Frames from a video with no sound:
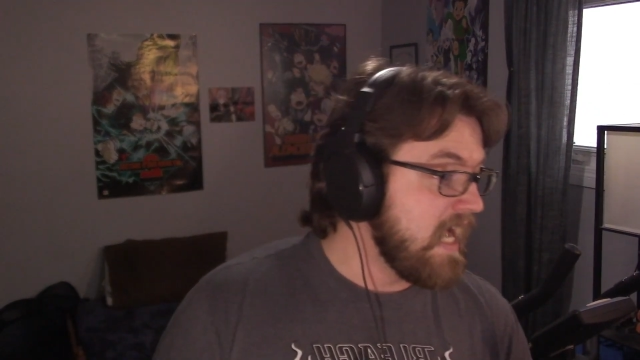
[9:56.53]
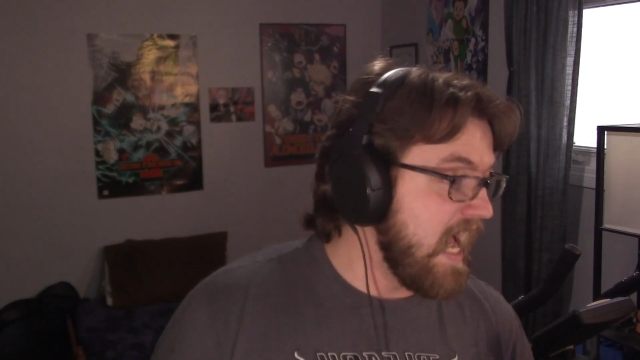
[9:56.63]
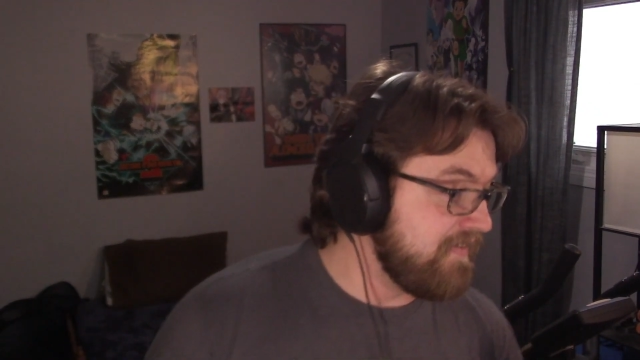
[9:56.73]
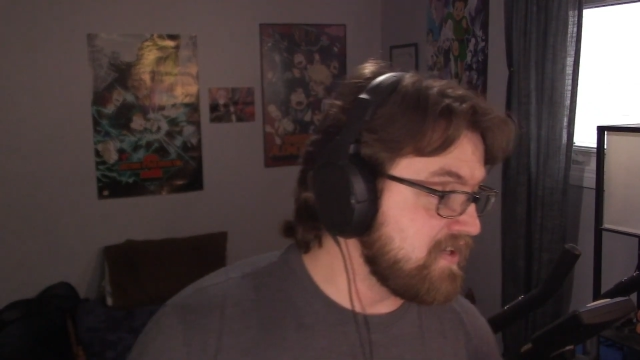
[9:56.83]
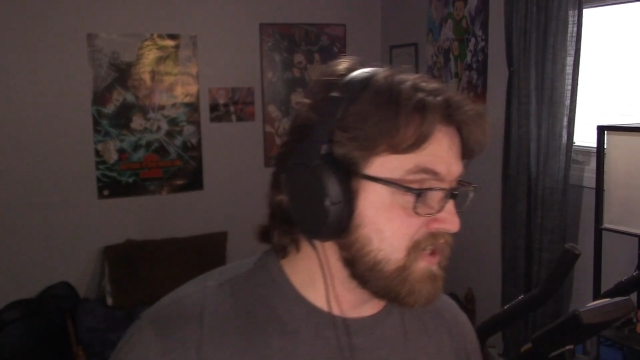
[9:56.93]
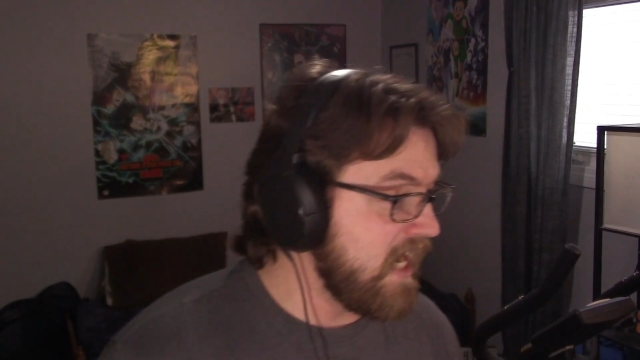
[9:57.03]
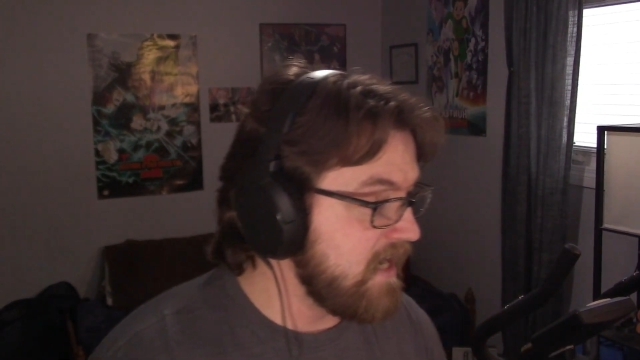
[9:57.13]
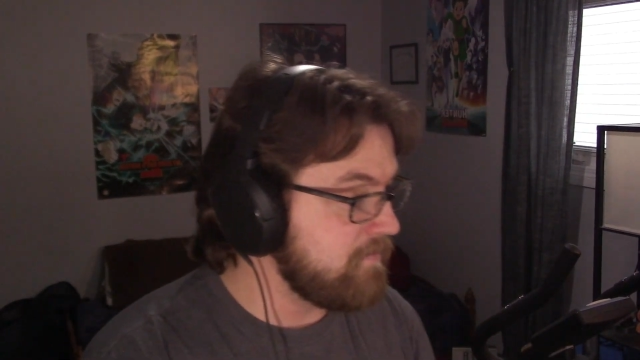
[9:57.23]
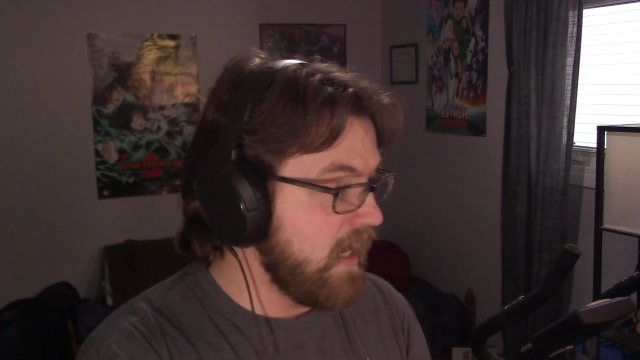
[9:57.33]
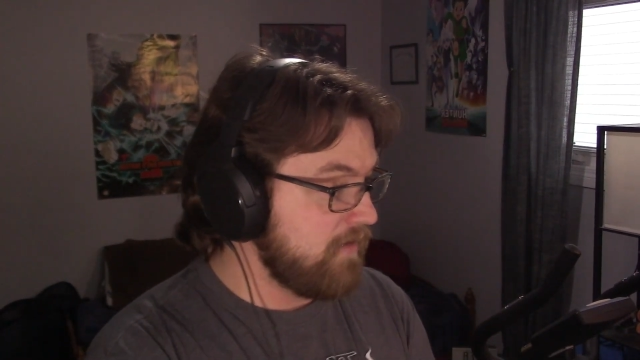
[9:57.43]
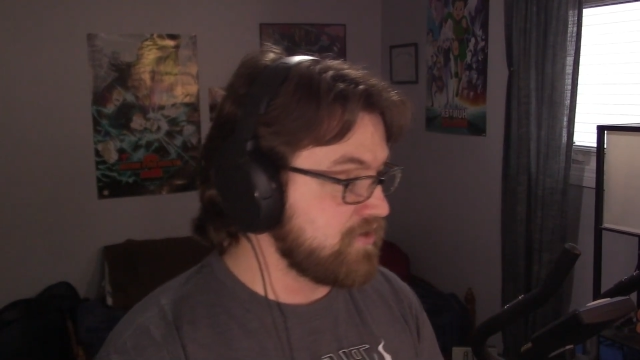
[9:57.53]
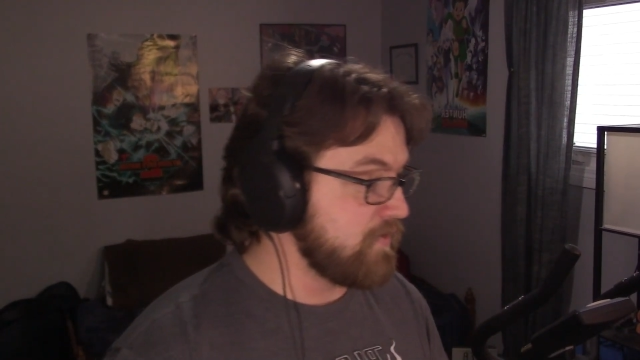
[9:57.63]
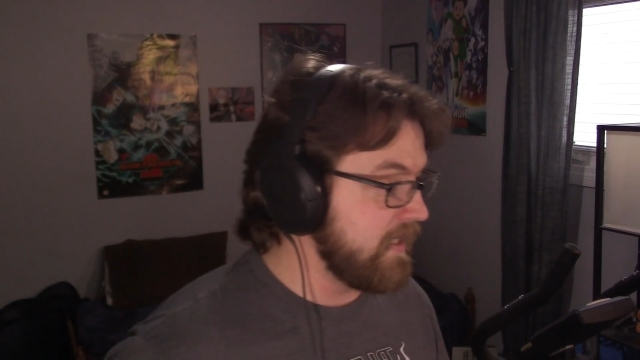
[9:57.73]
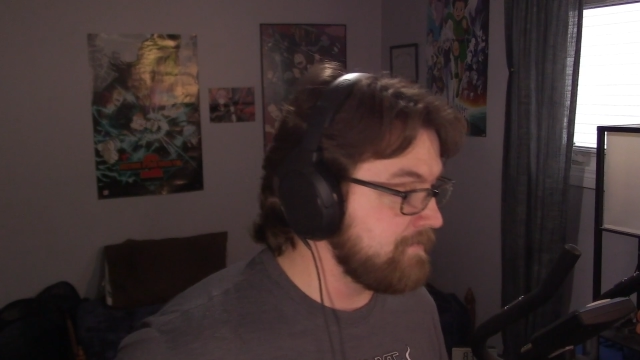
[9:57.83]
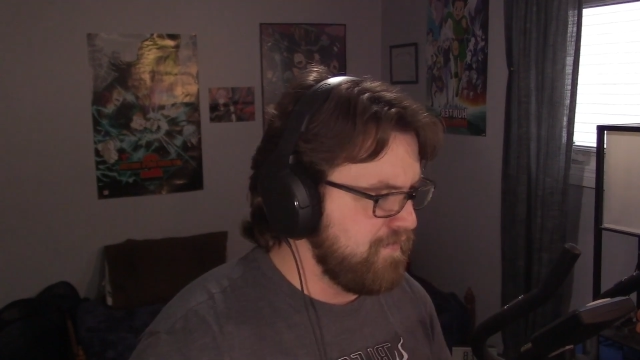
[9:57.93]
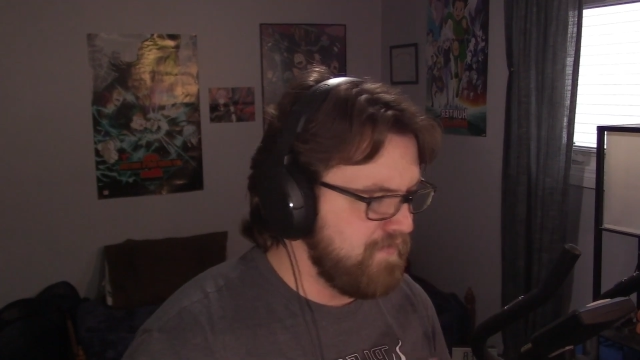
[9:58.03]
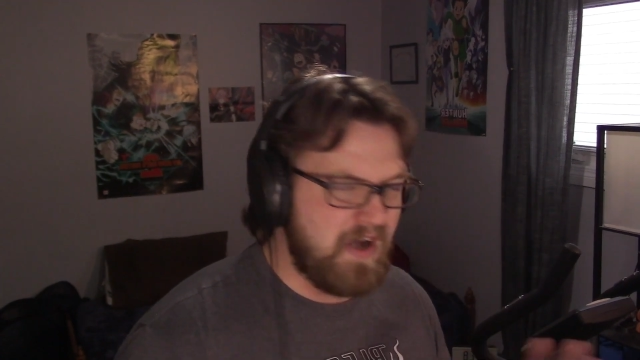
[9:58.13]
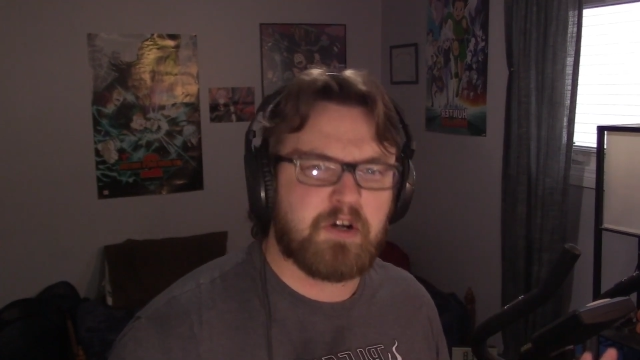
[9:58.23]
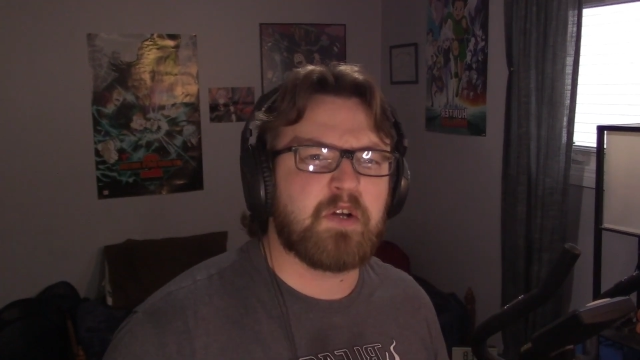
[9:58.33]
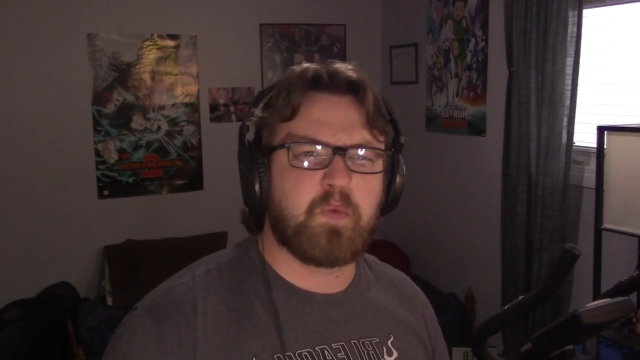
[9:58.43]
And this game, I was right.
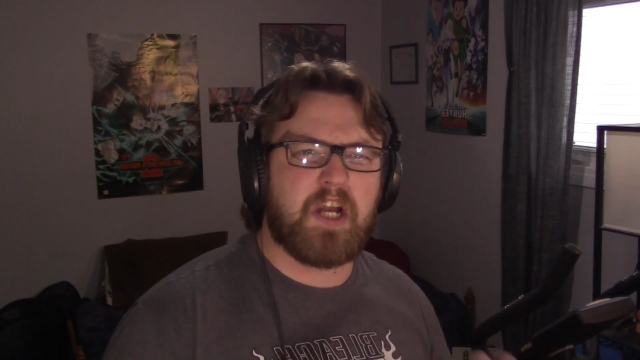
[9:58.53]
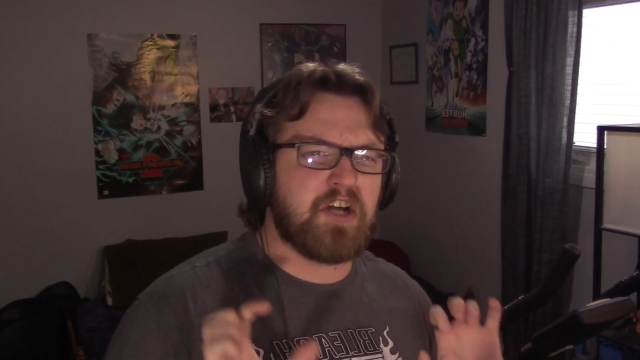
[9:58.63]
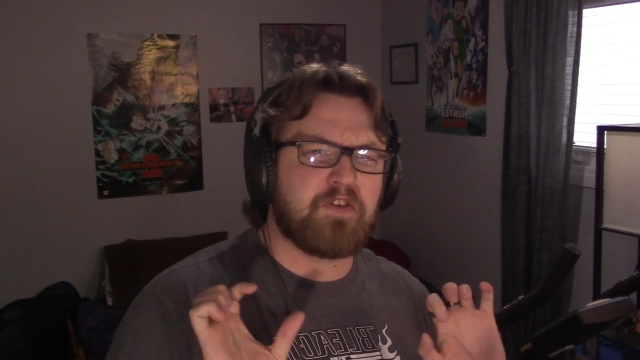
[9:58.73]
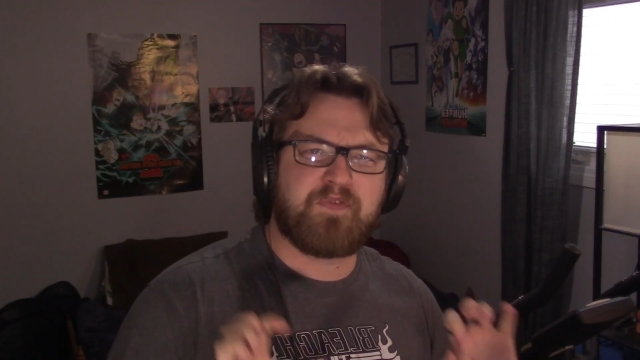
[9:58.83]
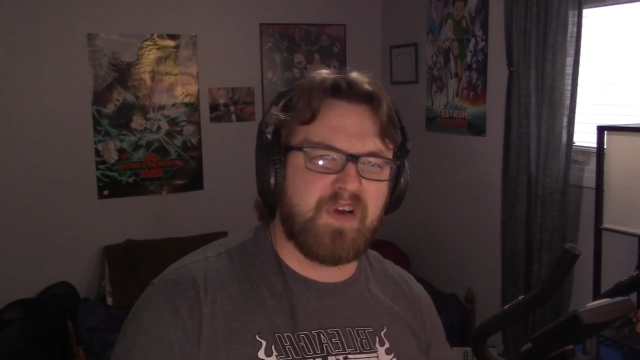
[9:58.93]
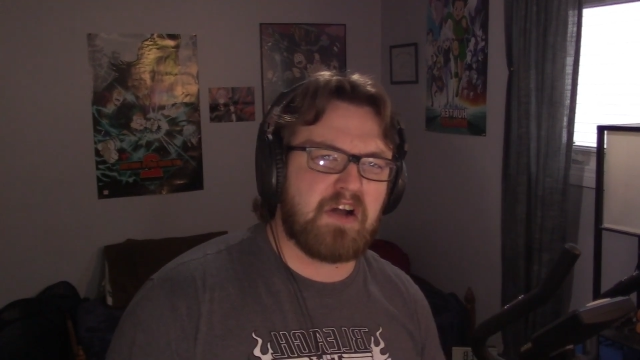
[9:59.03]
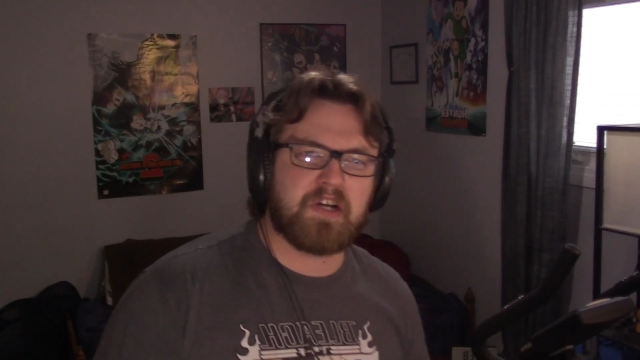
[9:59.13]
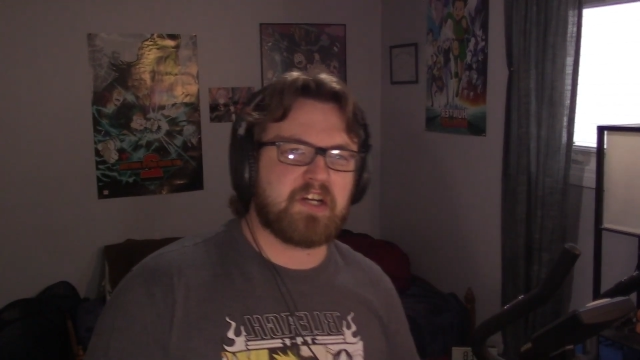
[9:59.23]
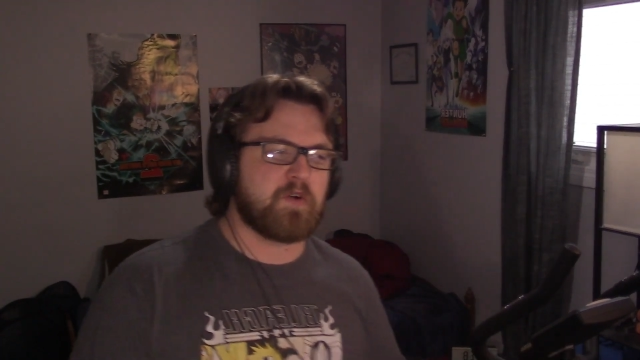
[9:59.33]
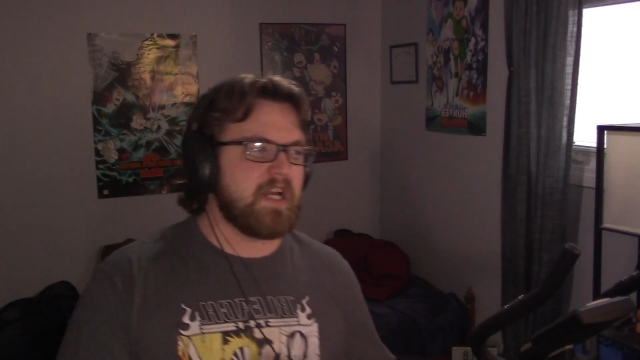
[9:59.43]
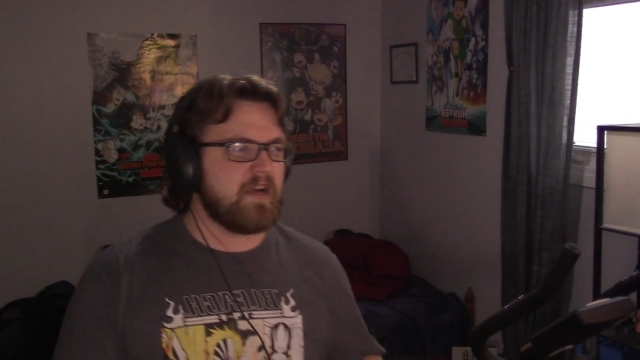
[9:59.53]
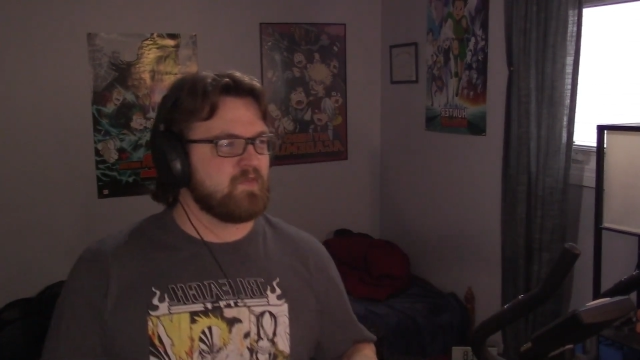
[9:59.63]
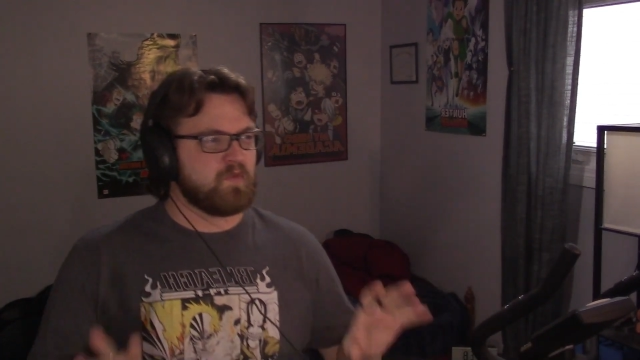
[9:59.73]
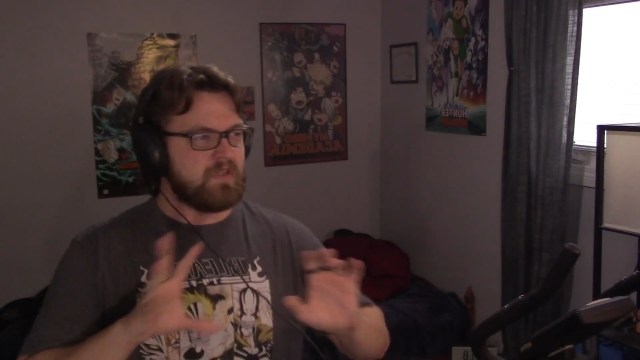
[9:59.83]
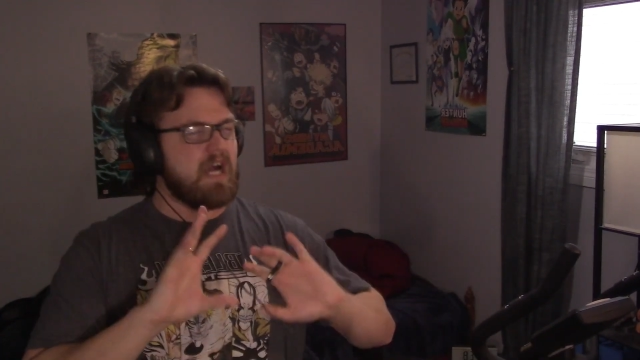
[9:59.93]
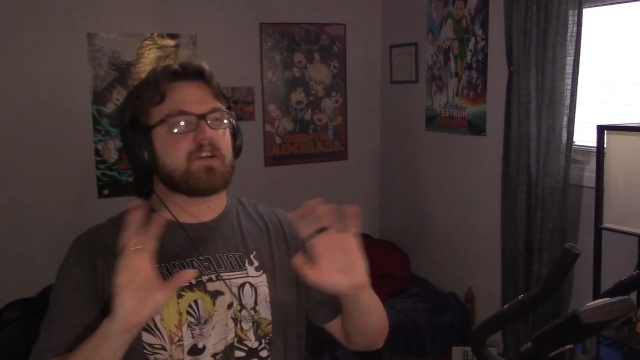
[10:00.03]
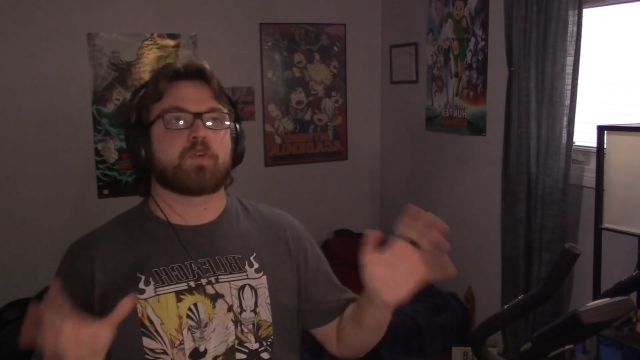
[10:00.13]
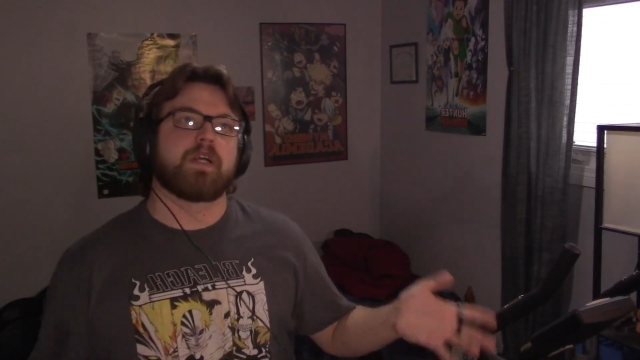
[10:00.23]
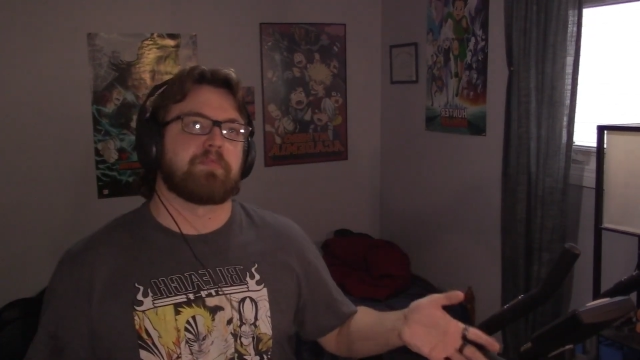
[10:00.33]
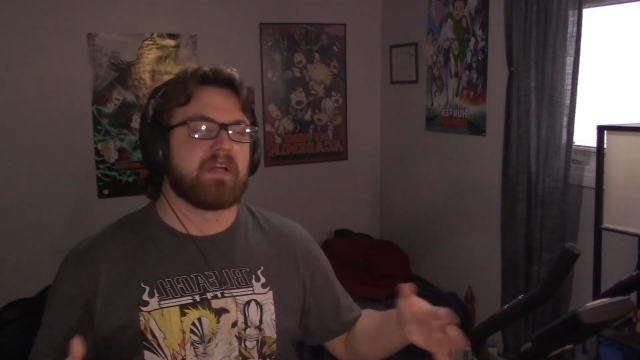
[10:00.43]
Very weird, very cre- not
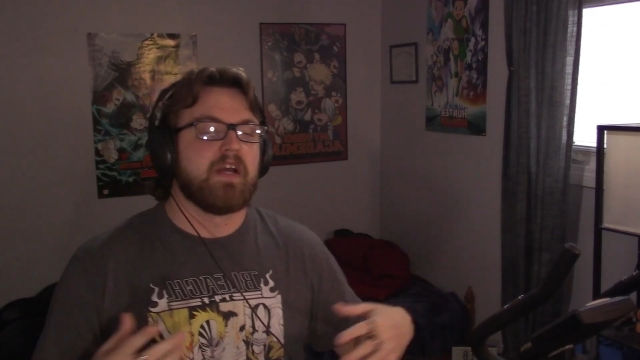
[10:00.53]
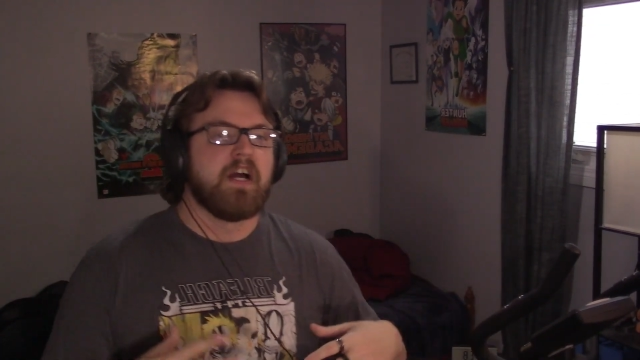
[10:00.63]
creepy,